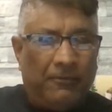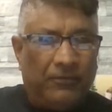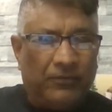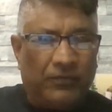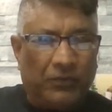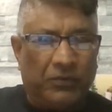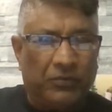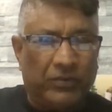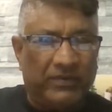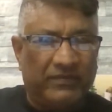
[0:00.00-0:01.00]

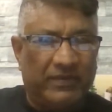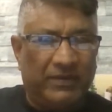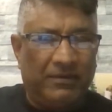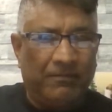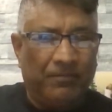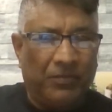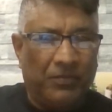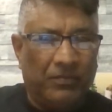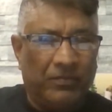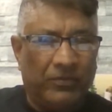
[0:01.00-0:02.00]
circuit racing,
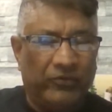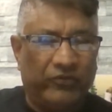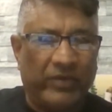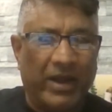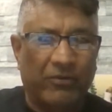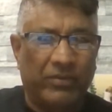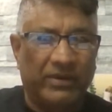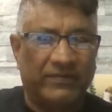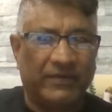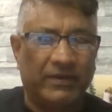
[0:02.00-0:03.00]
drag
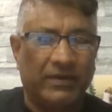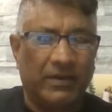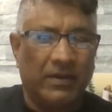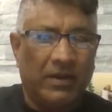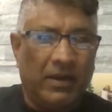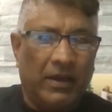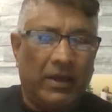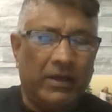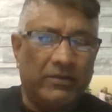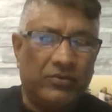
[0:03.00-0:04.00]
racing,
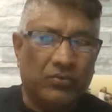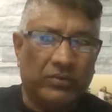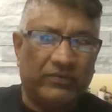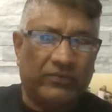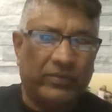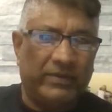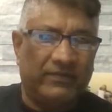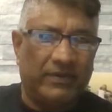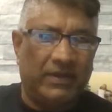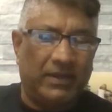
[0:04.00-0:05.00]
endurance
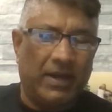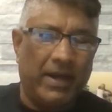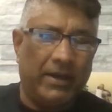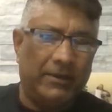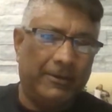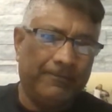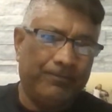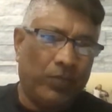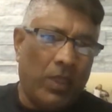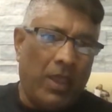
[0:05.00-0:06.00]
racing in Guyana,
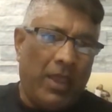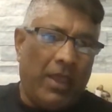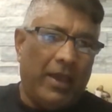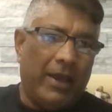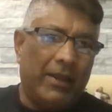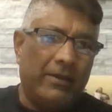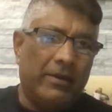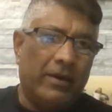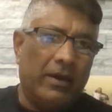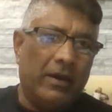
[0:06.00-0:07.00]
and
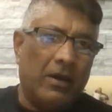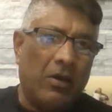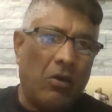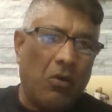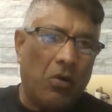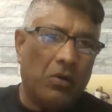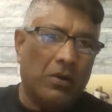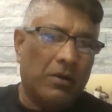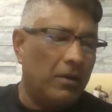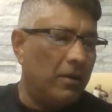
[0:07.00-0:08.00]

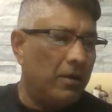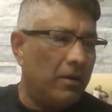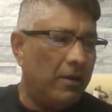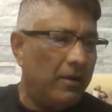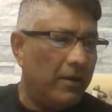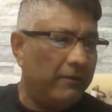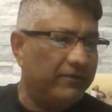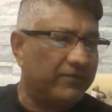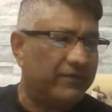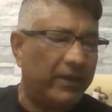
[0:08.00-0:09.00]
all of
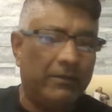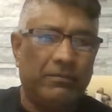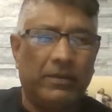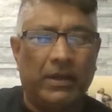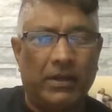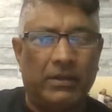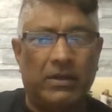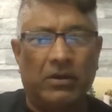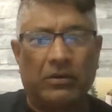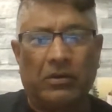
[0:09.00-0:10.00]
the same in
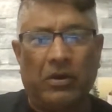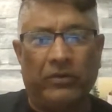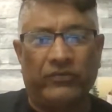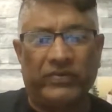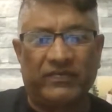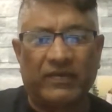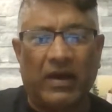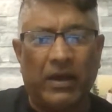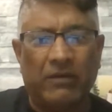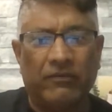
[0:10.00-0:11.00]
the other countries.
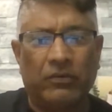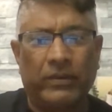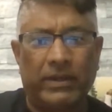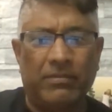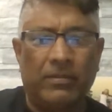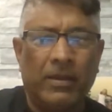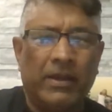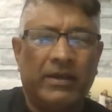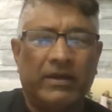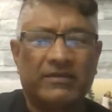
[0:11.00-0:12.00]
I have already
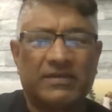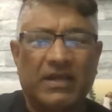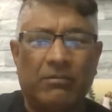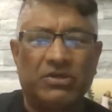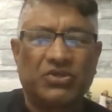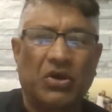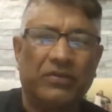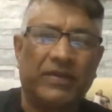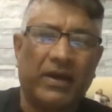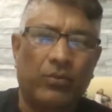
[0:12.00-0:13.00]
established
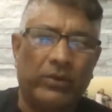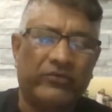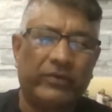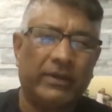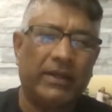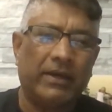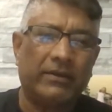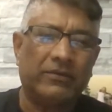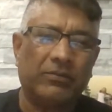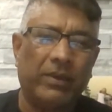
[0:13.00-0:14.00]
contact with Trinidad
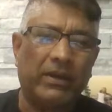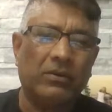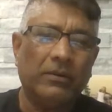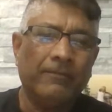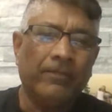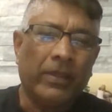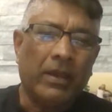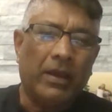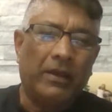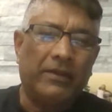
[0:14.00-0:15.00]
and Tobago,
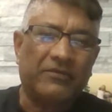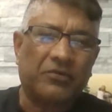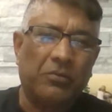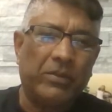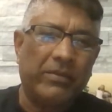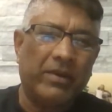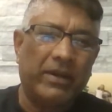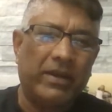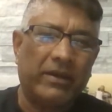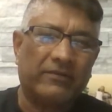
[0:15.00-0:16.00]
and that's going to be my
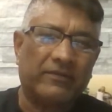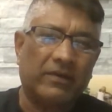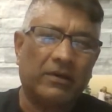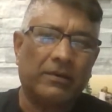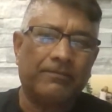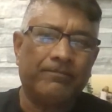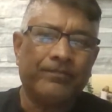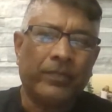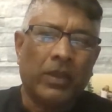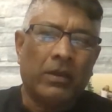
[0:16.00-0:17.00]
next
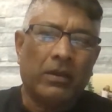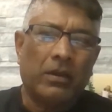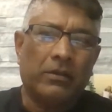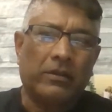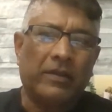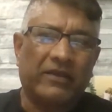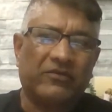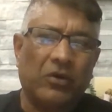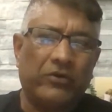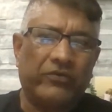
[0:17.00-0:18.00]
the
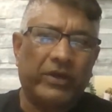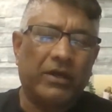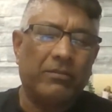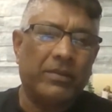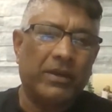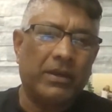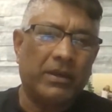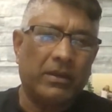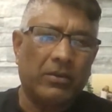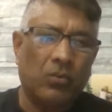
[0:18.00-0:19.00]
next country I'll
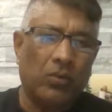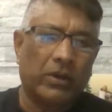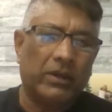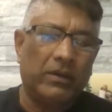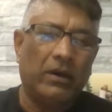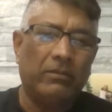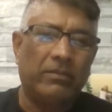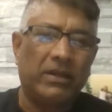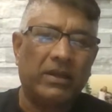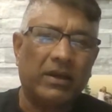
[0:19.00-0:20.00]
be working on,
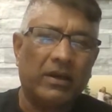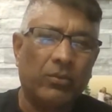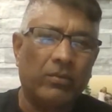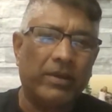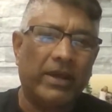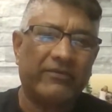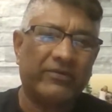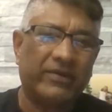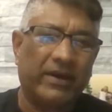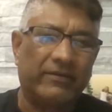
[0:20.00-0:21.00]
meaning I will be
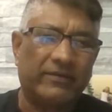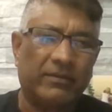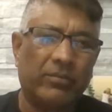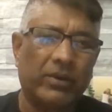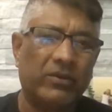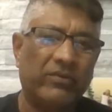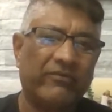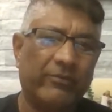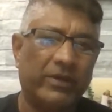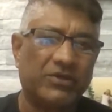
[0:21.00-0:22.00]
advertising, bringing
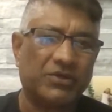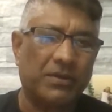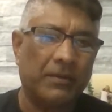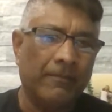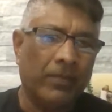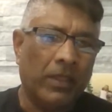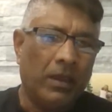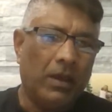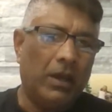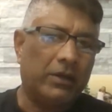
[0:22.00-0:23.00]
information,
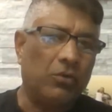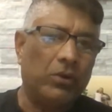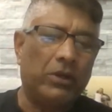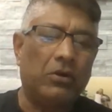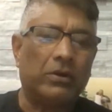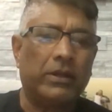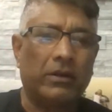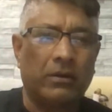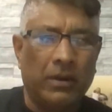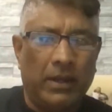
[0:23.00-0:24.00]
and going down
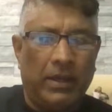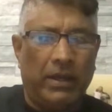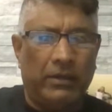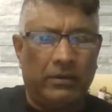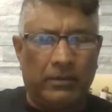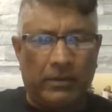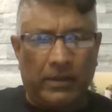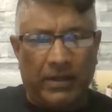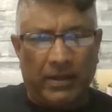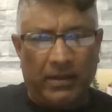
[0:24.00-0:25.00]
there and
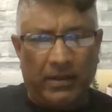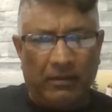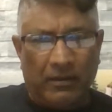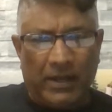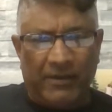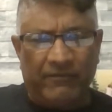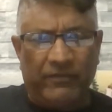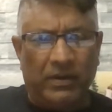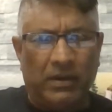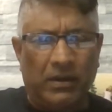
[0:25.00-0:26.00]
getting live
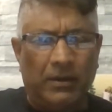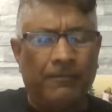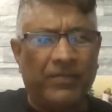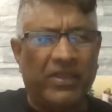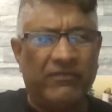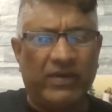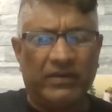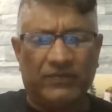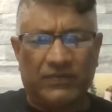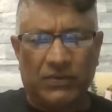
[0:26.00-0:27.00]

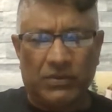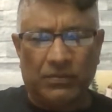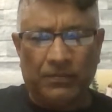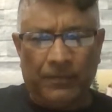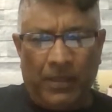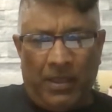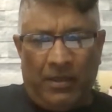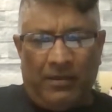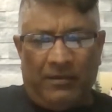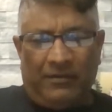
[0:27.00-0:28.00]
events to you.
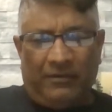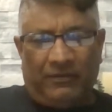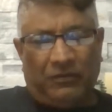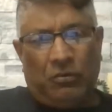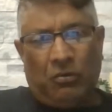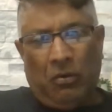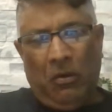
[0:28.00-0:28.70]
So